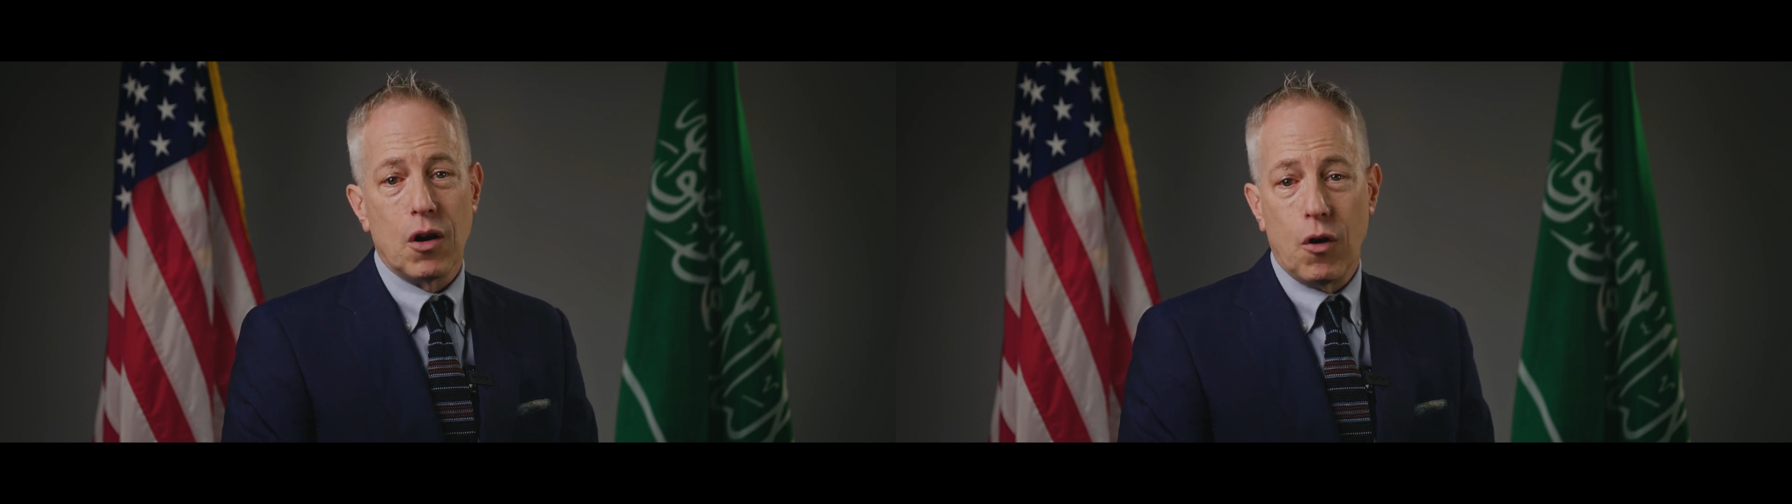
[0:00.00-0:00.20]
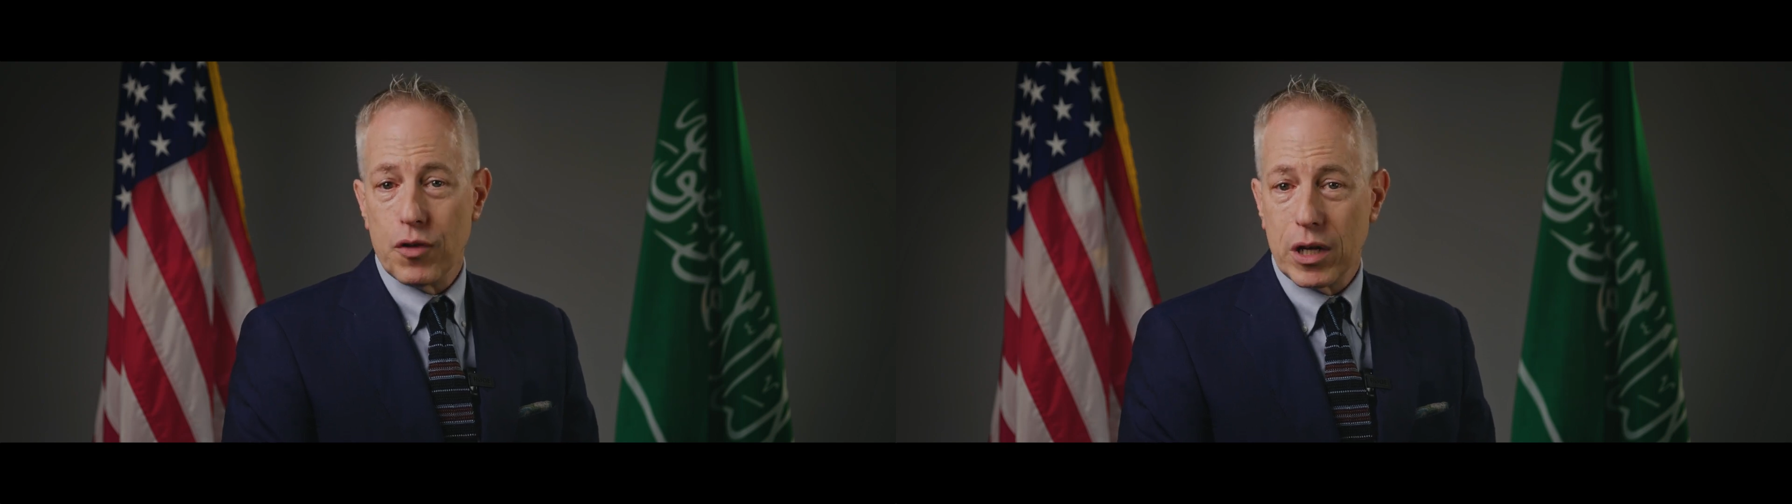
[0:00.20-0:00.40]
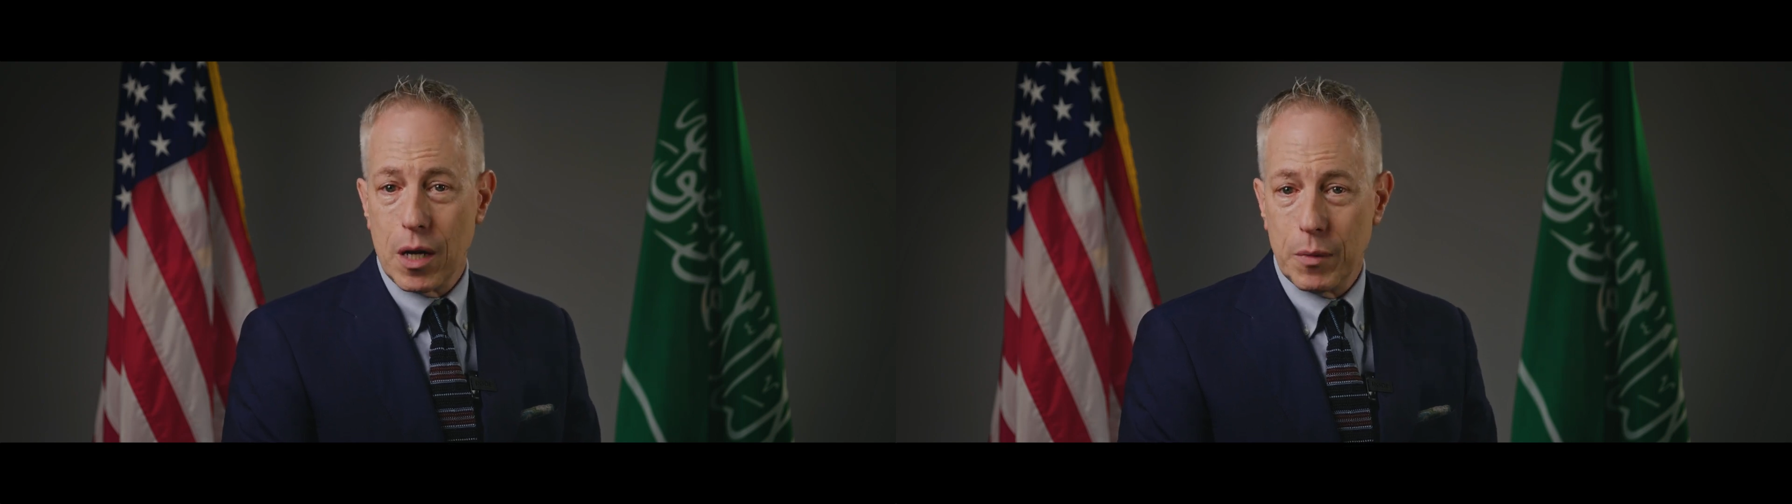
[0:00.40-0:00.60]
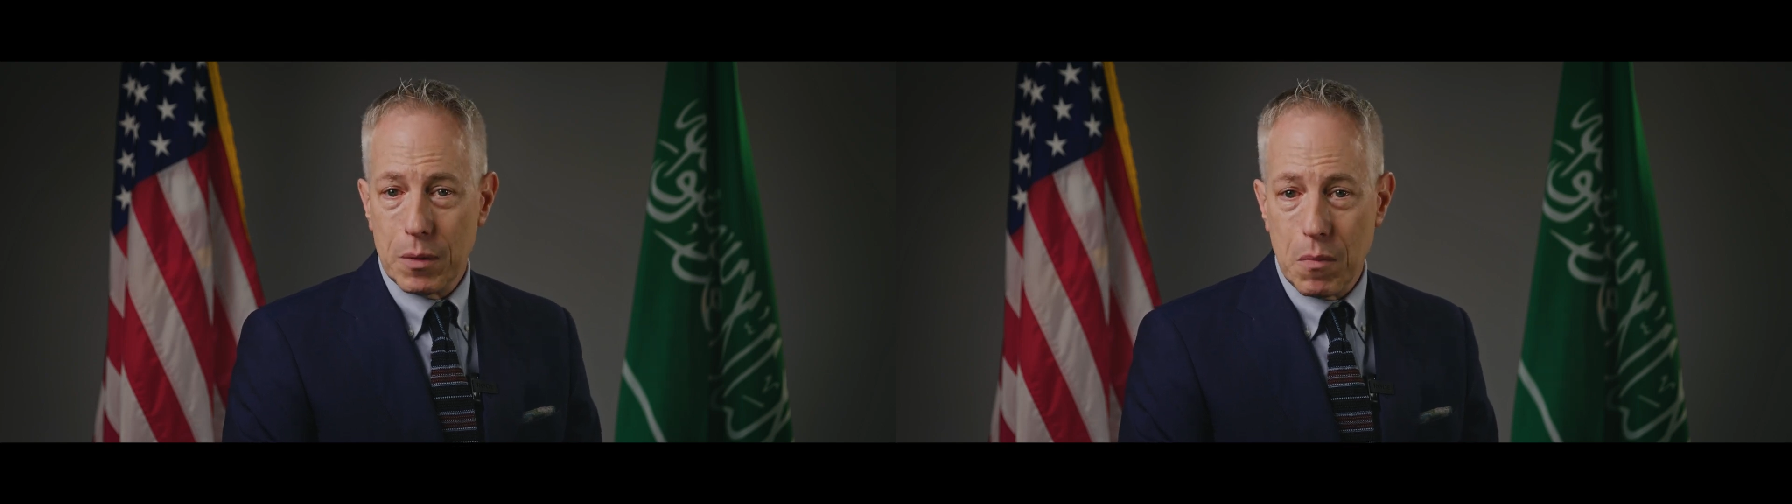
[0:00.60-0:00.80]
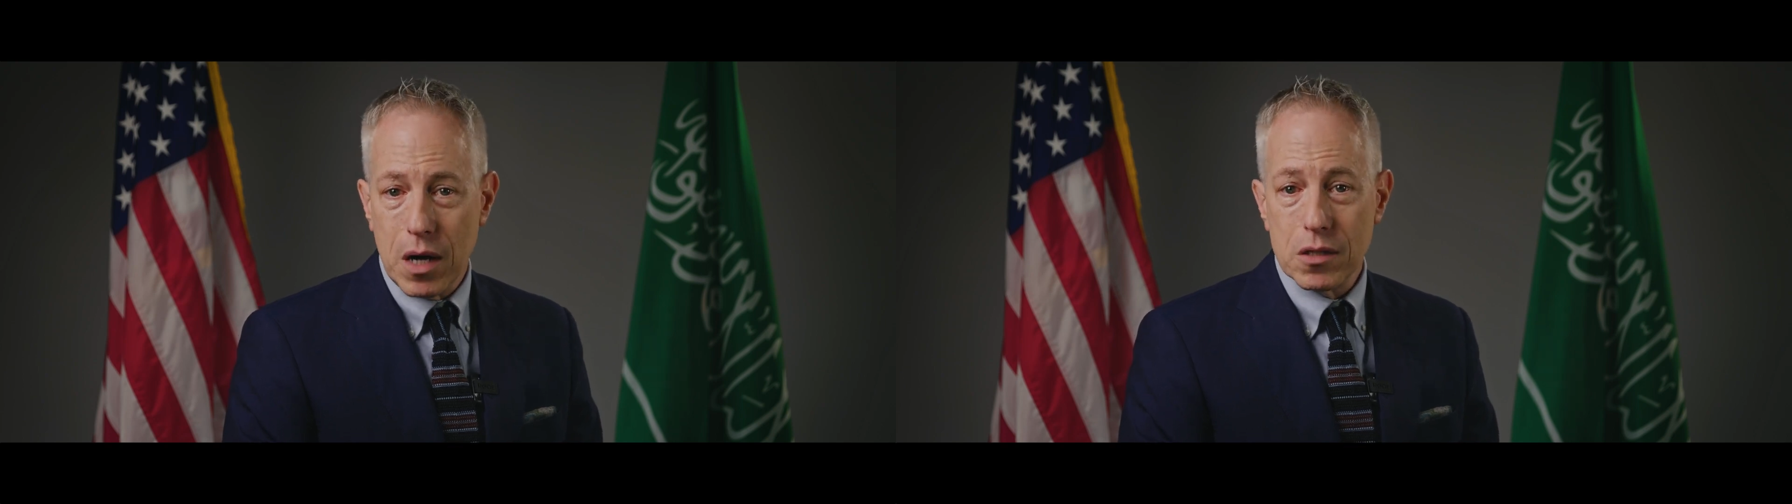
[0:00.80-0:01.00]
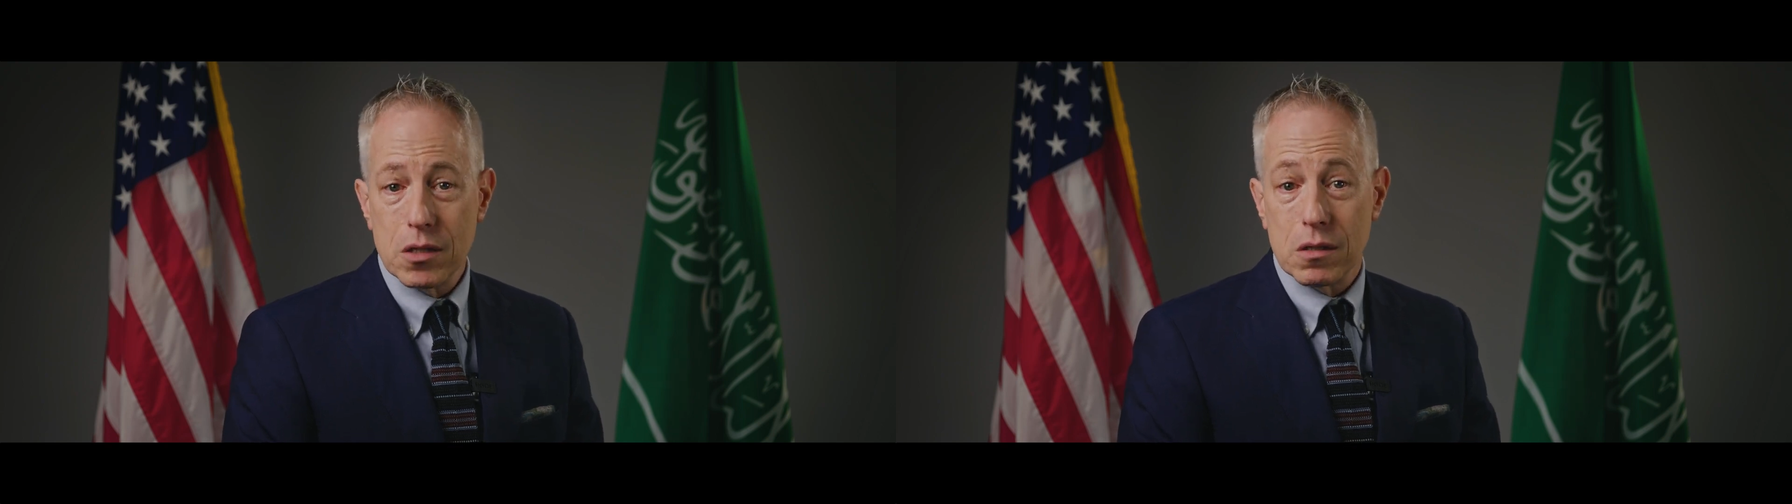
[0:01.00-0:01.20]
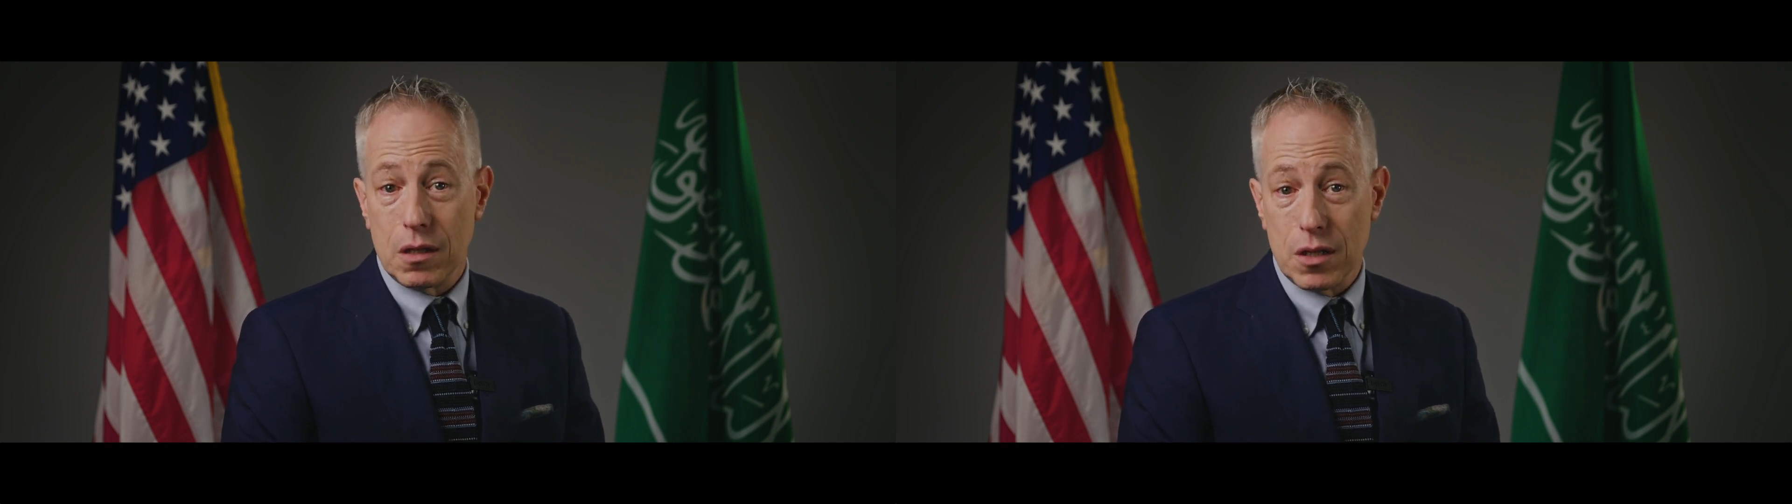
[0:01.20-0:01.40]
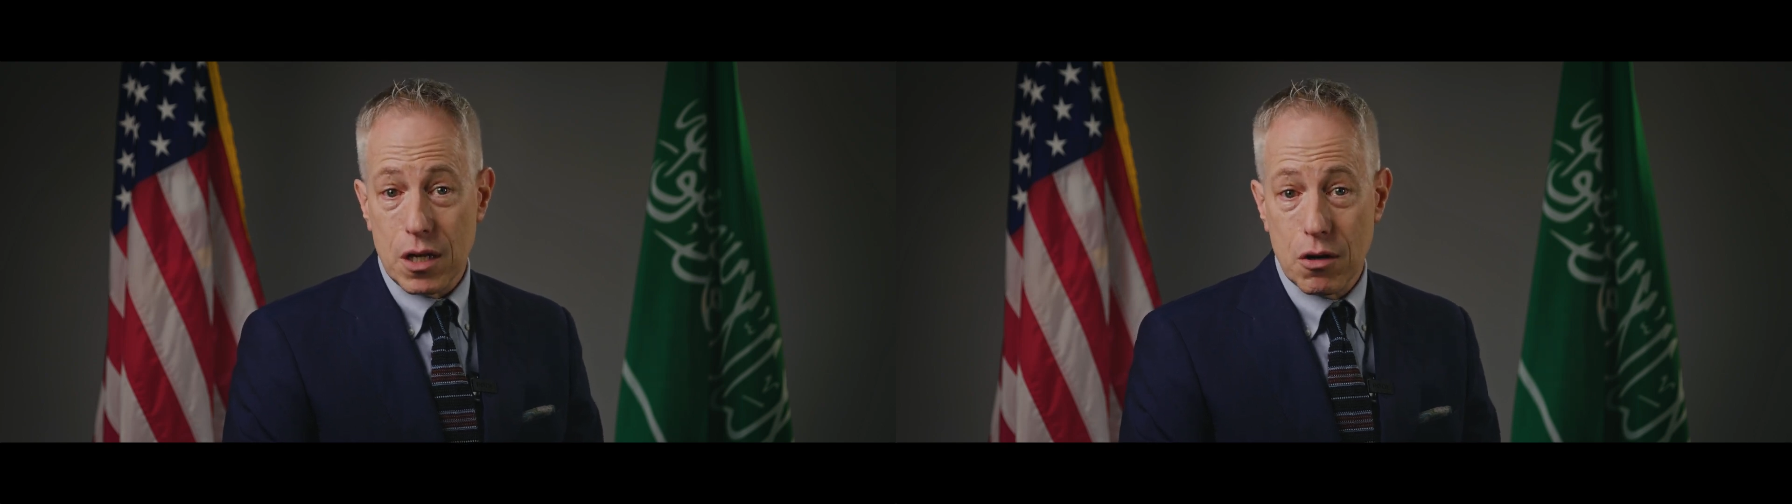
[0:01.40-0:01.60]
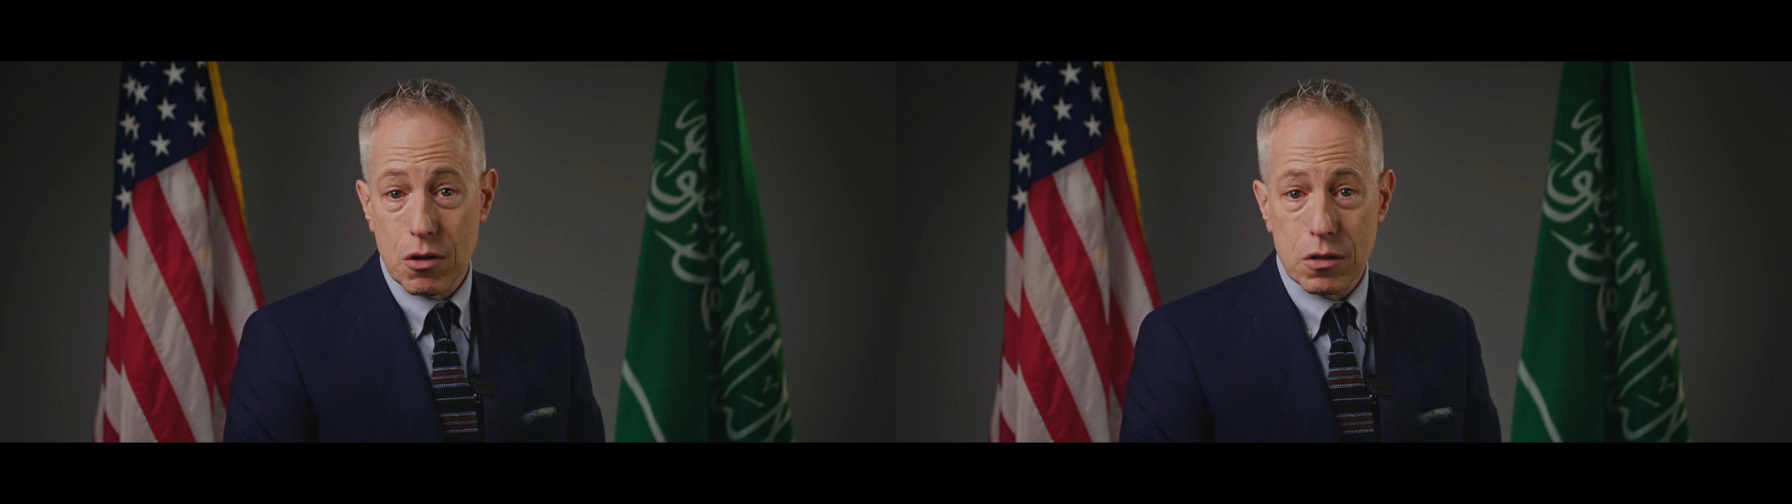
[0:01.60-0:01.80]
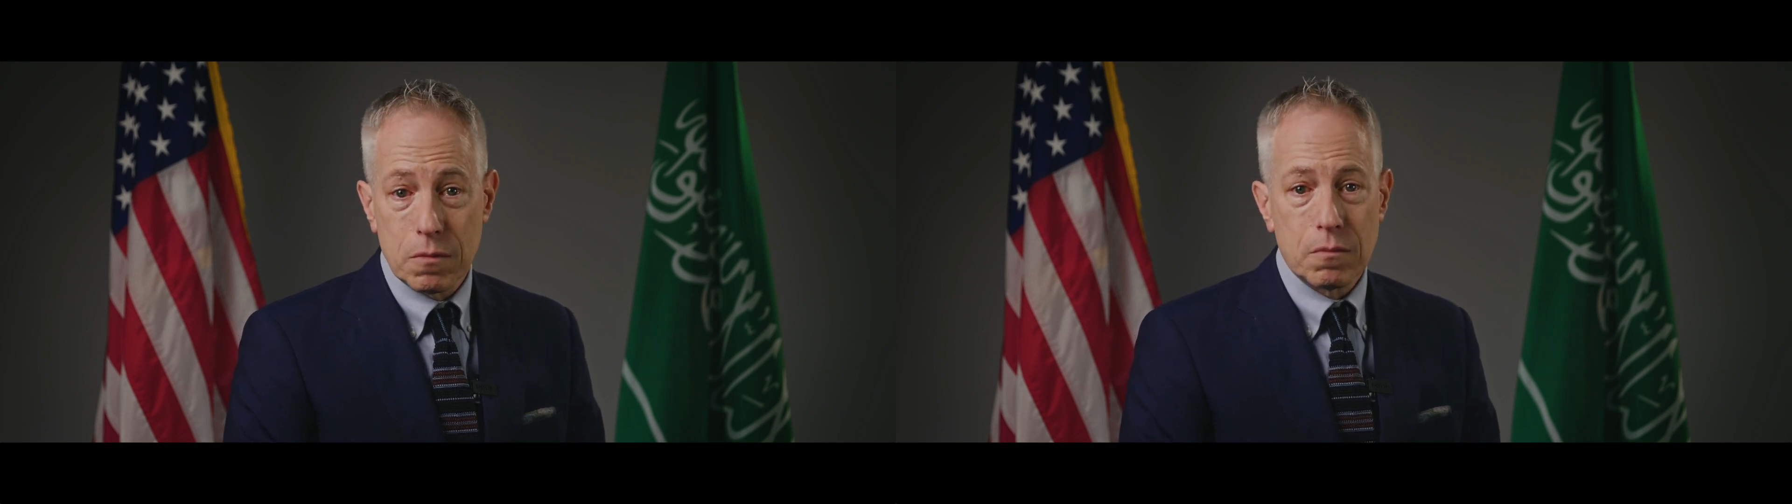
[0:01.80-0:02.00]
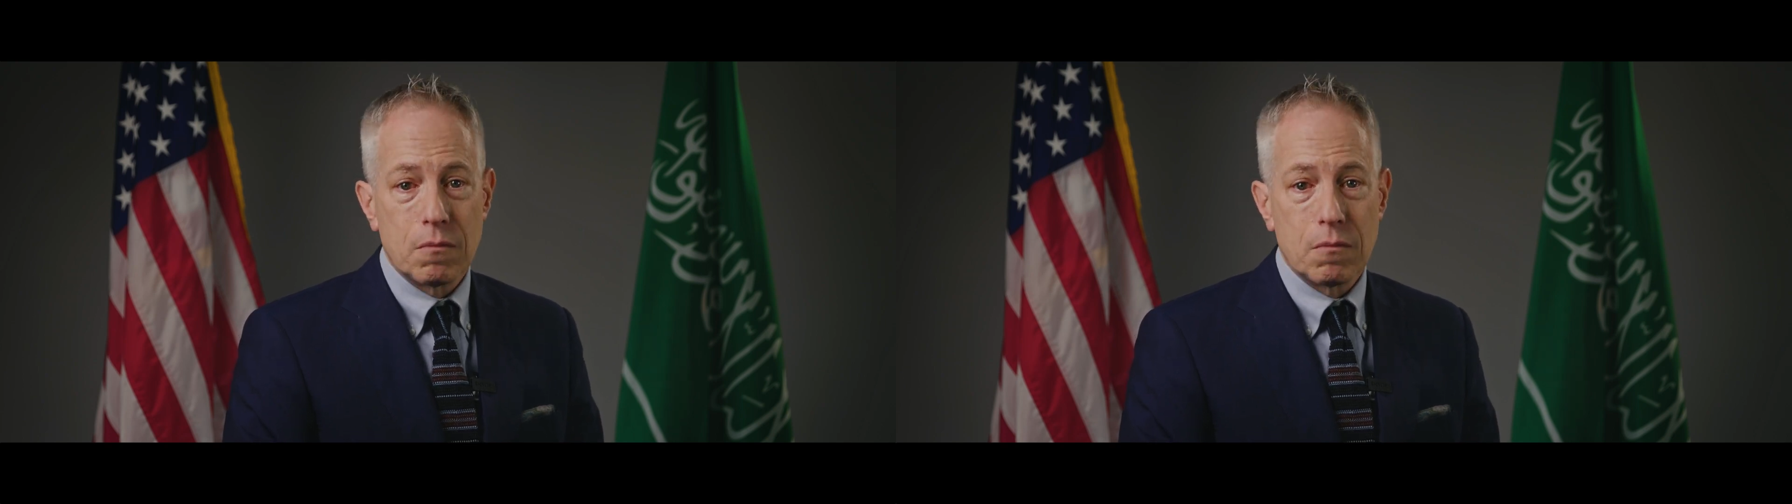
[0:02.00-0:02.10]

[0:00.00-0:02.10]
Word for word: Over the coming months and years,